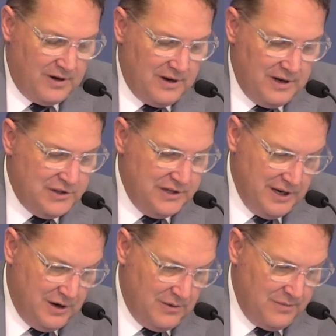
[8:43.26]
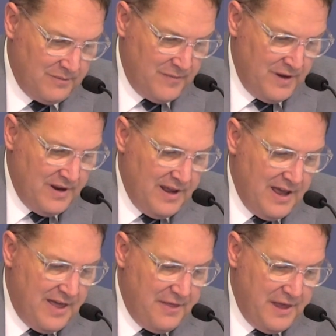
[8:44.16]
a GO.
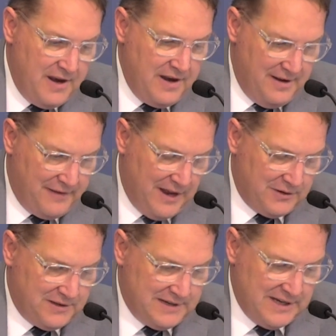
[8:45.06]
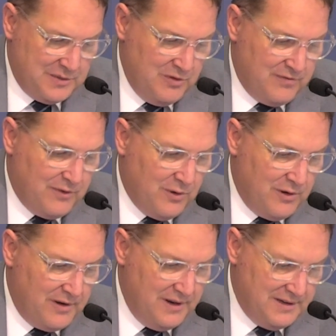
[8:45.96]
And then if council decides to move
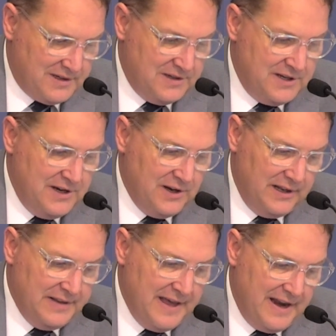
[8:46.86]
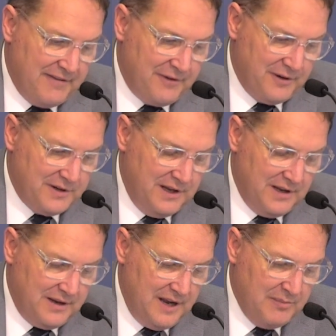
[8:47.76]
forward, is continue to lead that effort to
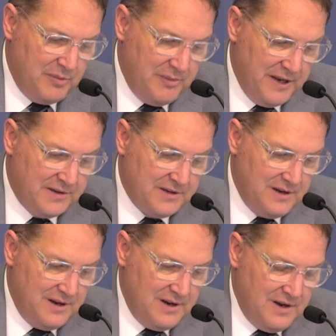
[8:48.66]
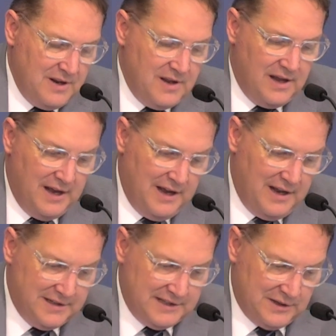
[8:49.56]
implement
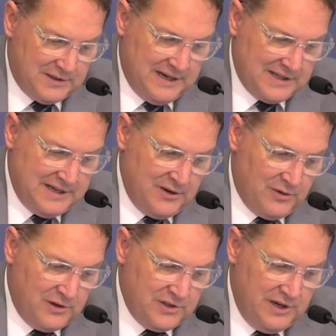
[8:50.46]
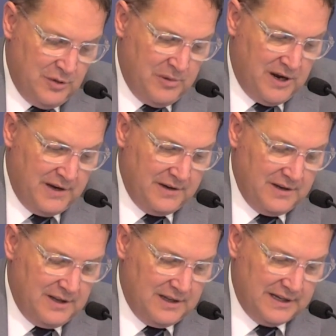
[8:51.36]
a sales tax and or GO bond
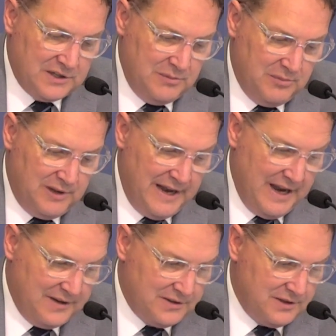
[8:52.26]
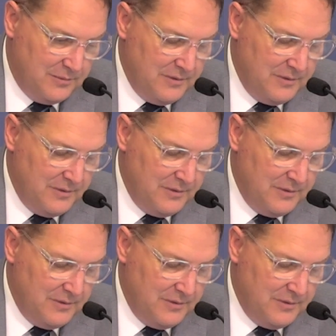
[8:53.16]
election plan. So